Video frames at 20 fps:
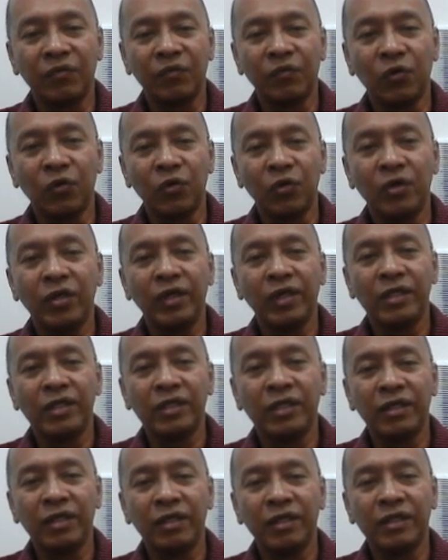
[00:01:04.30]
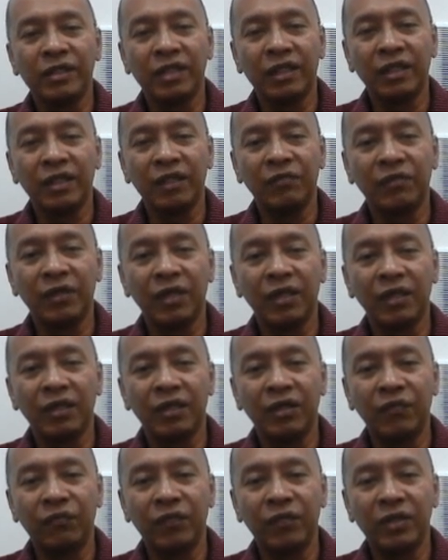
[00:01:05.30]
4. Is there a significant
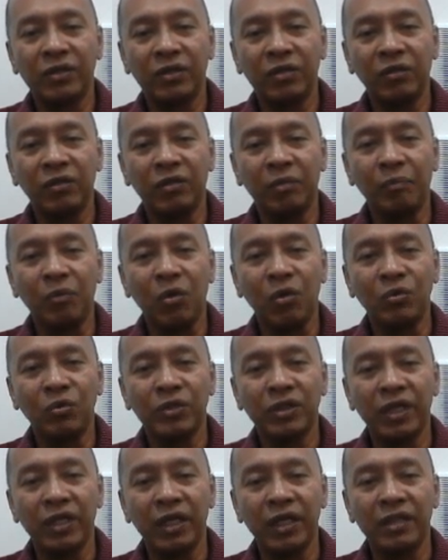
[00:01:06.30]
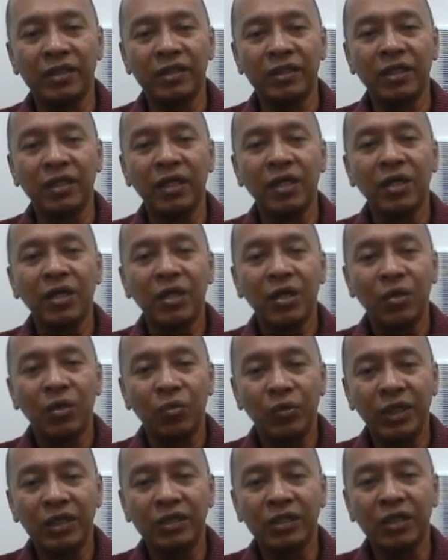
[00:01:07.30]
difference on the post-test
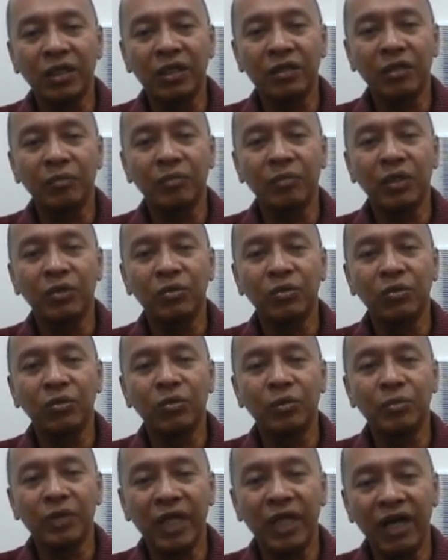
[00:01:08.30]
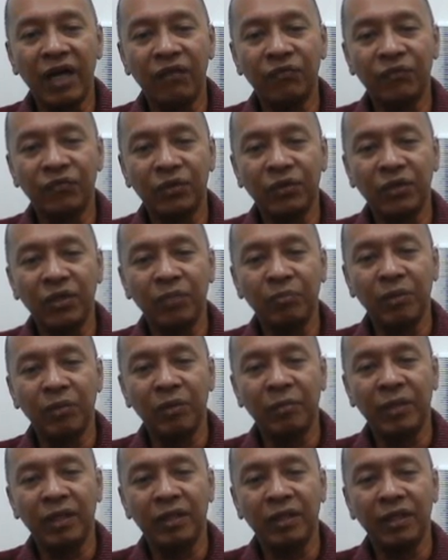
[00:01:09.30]
result of the two groups after
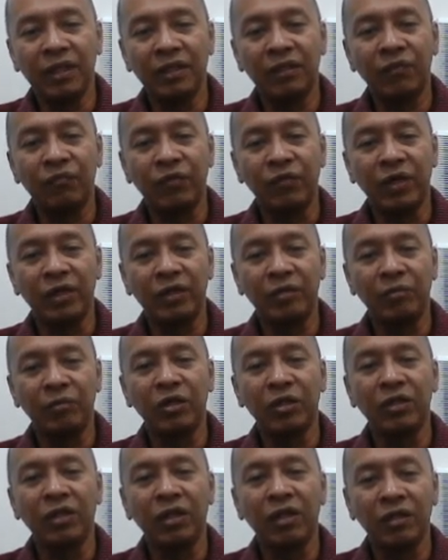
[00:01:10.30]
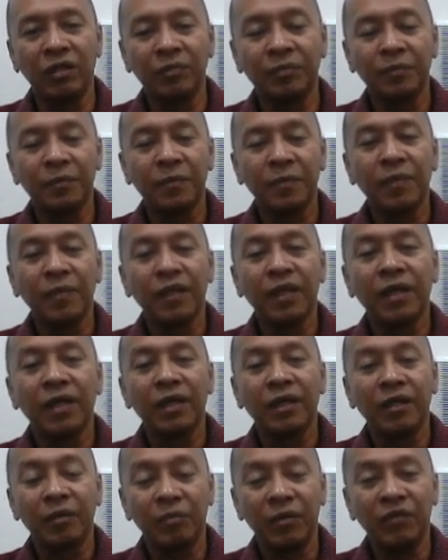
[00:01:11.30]
implementing the Frayer model?
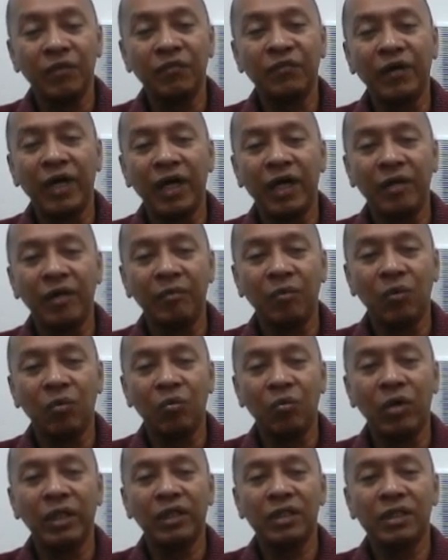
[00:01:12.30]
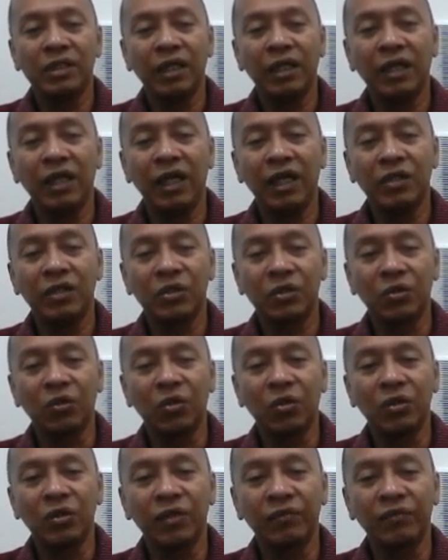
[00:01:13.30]
Number 5. What's the gain
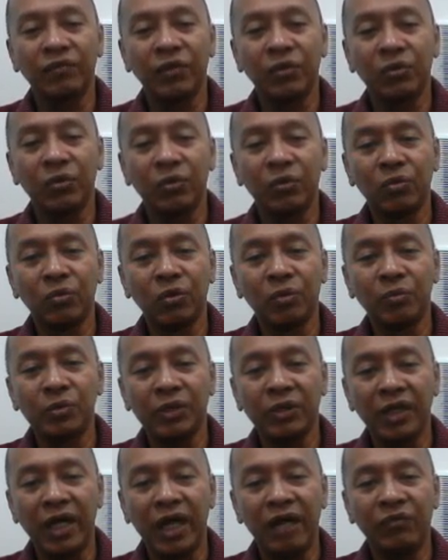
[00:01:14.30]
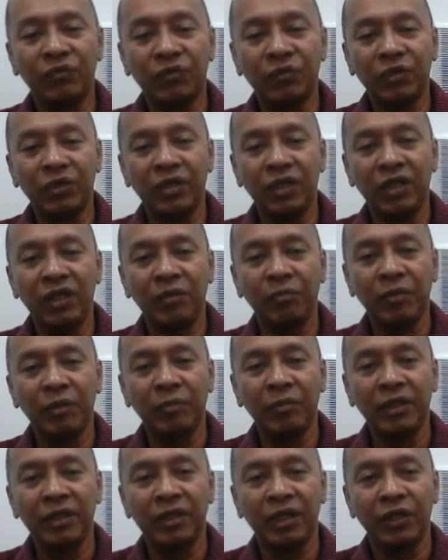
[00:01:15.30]
score of the two groups after the
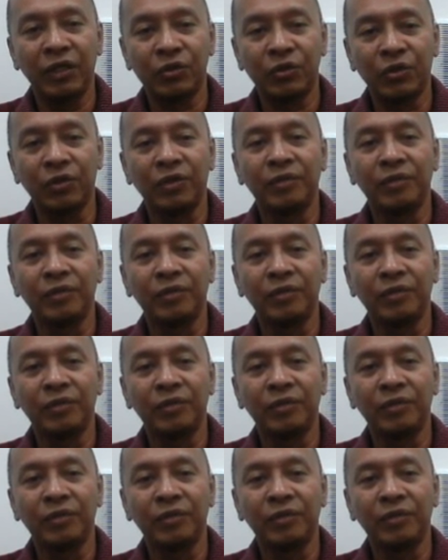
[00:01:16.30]
implementation?